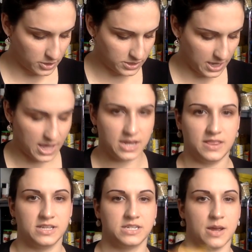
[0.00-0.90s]
bars again,
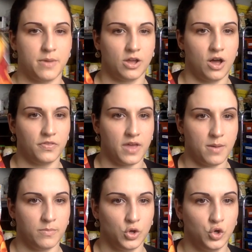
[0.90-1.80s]
and this time I got
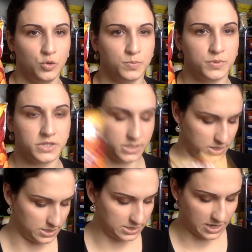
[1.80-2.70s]
them hoops
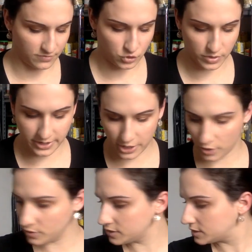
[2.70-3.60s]
instead of
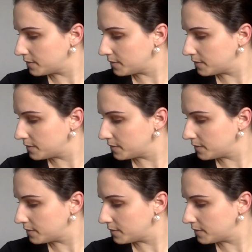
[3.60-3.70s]
Doritos.